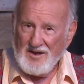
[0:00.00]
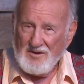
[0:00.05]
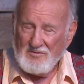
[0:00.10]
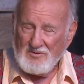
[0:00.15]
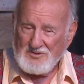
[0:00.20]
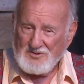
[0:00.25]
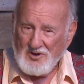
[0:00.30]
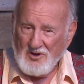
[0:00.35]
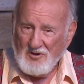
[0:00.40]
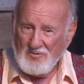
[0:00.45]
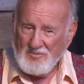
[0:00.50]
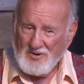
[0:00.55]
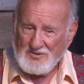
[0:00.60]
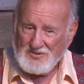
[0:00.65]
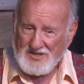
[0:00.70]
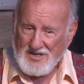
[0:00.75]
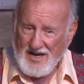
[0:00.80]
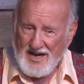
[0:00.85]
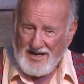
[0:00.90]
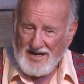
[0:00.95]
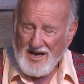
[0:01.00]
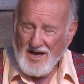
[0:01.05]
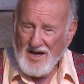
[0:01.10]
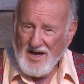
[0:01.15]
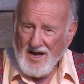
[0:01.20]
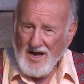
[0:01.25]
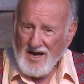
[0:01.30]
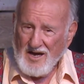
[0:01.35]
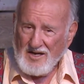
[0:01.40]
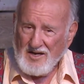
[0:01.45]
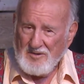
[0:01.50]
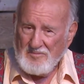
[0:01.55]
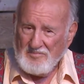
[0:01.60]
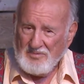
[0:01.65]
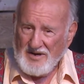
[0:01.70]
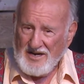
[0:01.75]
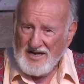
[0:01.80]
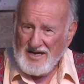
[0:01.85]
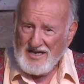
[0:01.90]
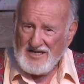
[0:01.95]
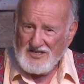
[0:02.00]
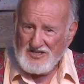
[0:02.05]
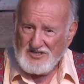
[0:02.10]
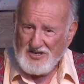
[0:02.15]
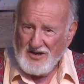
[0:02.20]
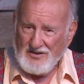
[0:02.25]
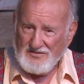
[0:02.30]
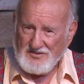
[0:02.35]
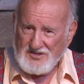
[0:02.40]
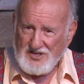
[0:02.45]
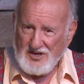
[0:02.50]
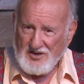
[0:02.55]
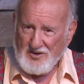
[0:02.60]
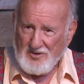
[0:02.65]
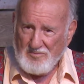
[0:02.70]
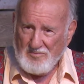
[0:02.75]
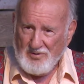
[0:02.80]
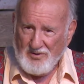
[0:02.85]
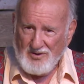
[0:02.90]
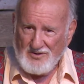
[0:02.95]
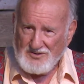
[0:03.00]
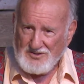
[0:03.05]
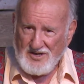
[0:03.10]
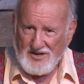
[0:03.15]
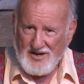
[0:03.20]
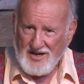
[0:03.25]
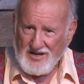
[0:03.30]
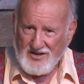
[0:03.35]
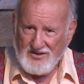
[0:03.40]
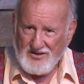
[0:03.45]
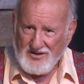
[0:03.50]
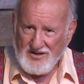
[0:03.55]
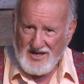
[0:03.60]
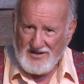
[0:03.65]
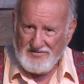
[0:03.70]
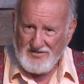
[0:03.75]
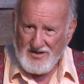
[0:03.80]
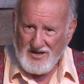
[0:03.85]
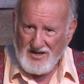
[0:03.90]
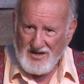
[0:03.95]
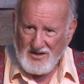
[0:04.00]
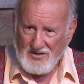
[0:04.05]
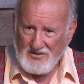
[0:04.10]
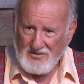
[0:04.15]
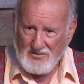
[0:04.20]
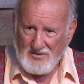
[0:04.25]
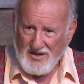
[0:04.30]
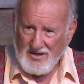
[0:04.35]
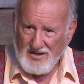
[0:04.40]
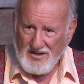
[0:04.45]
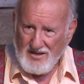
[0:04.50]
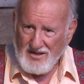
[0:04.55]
It was almost like a completely self-centered person they couldn't even deal with.